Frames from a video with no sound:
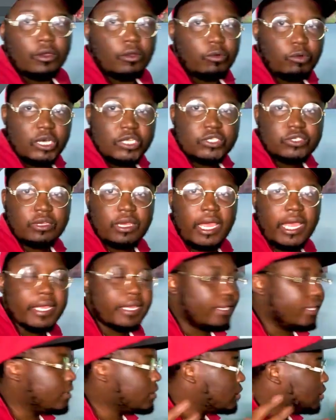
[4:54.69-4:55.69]
Once you
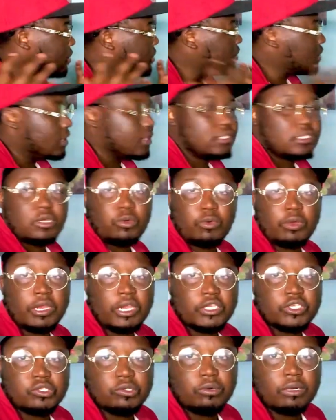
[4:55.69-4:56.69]
like it, it sounds the way
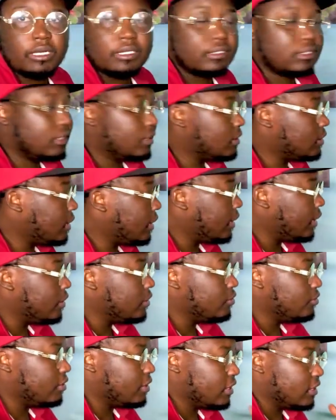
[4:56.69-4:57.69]
that you want it,
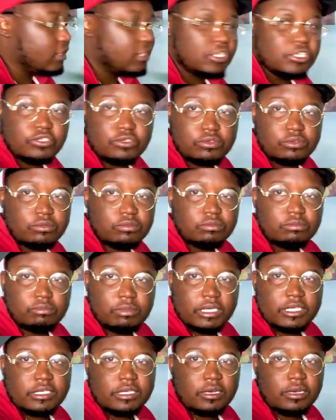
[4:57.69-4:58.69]
and you can just
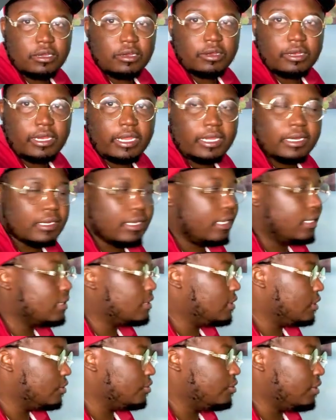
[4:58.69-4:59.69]
mess it on like
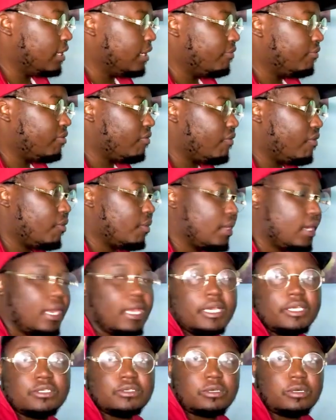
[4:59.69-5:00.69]
that, then you have a very
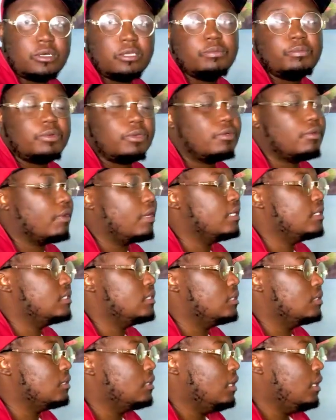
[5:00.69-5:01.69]
nice chord
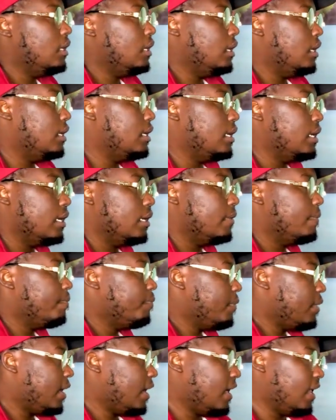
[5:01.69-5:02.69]
progression. And then
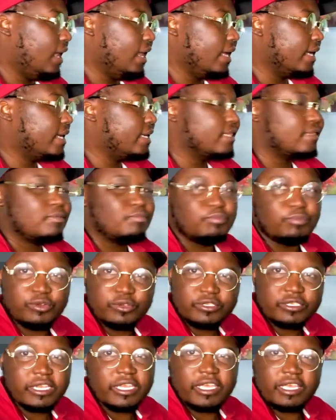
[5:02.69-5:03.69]
I like it
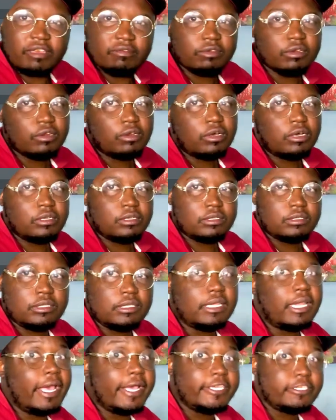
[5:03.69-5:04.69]
mostly even on
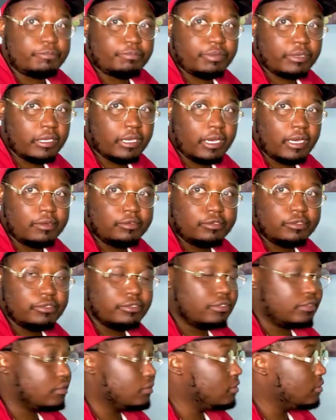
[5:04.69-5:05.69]
nice
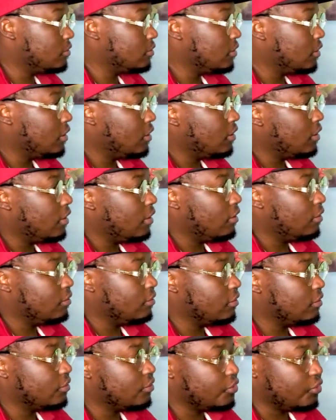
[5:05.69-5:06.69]
pianos.
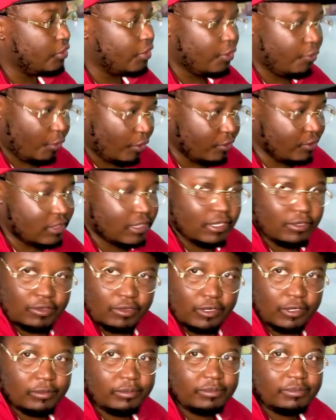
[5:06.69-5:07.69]
So the Rhodes are
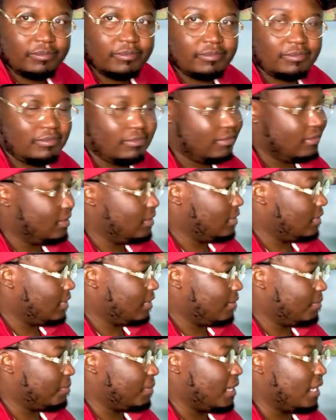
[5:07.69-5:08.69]
dope,
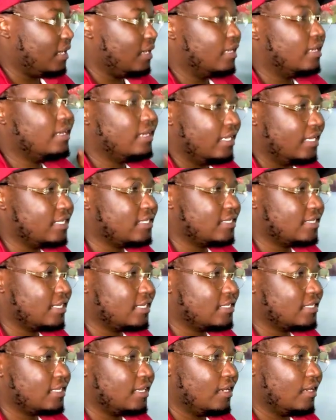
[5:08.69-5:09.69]
but let's
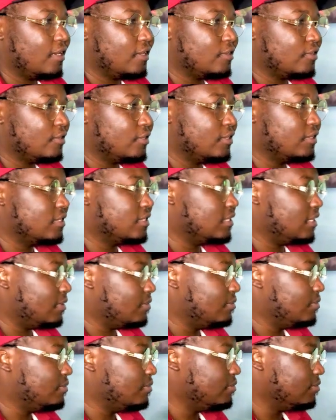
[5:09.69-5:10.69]
test it out on
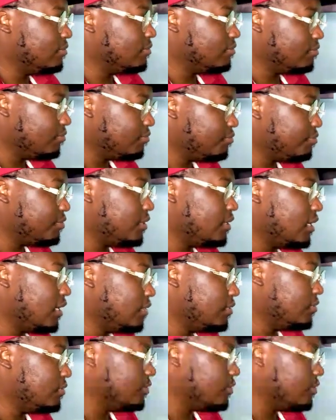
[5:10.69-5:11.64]
some piano.